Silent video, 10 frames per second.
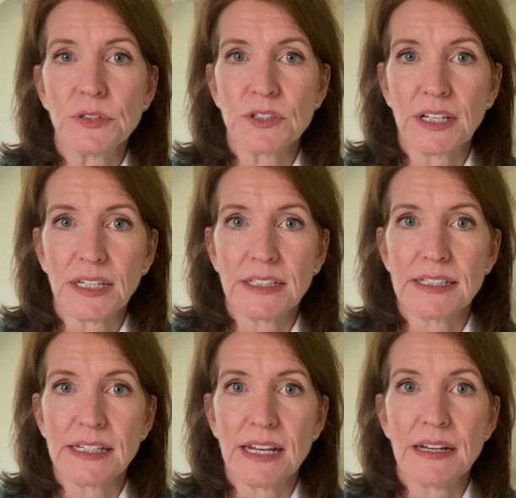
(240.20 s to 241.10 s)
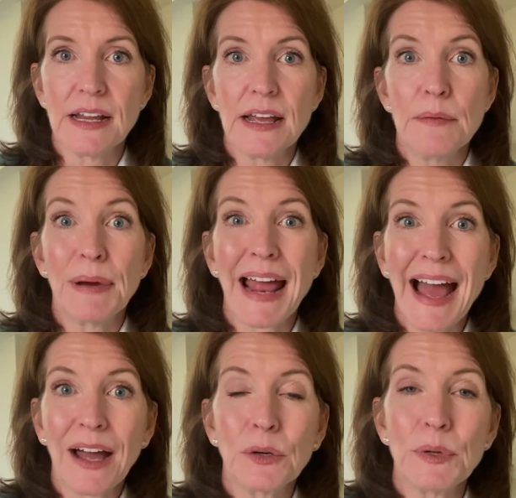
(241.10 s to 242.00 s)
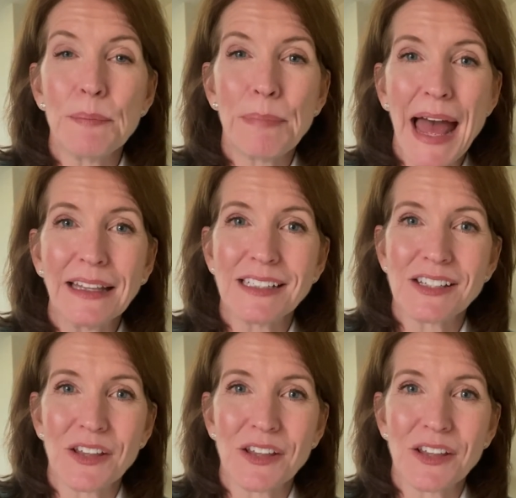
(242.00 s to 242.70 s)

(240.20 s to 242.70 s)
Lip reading: that kids need? But how do we balance